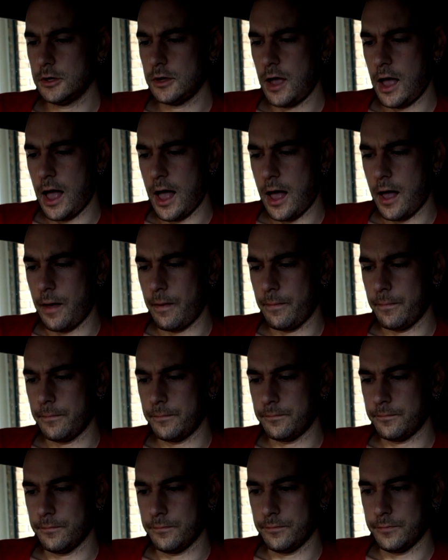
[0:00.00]

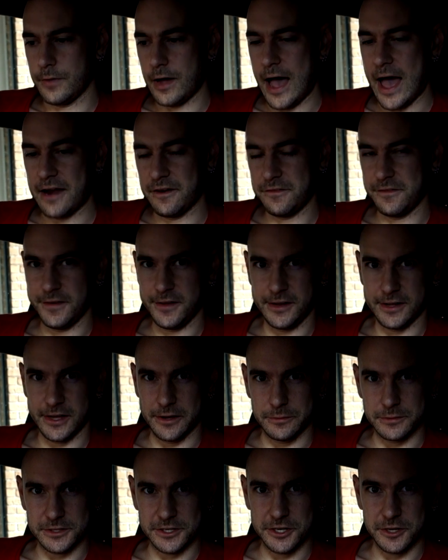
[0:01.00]
I had a feeling
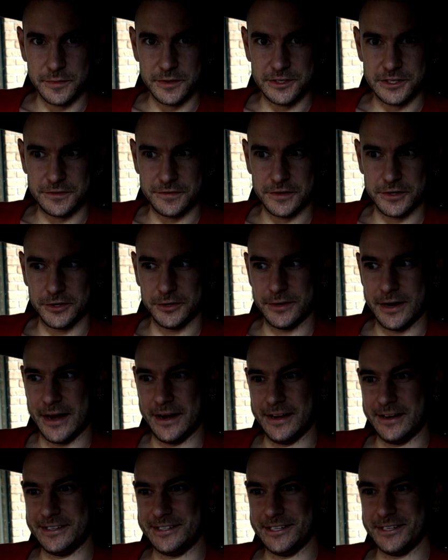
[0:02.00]
it was going to be difficult,
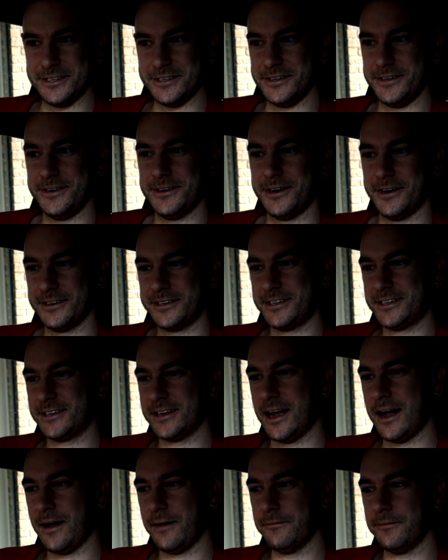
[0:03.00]
and it did not
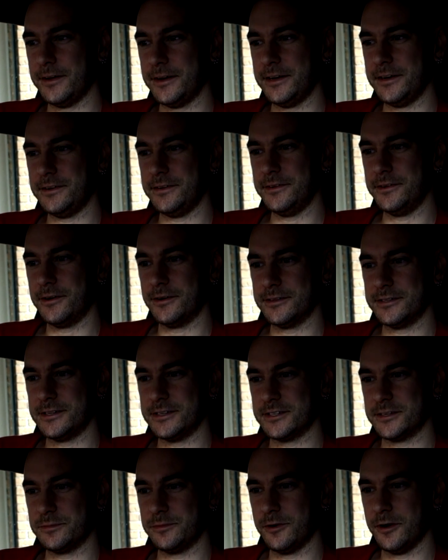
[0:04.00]

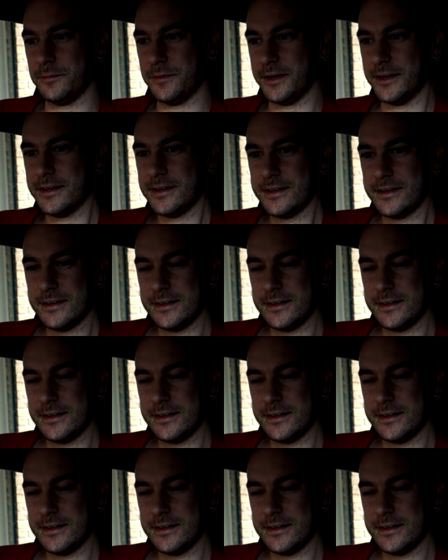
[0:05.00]
disappoint me.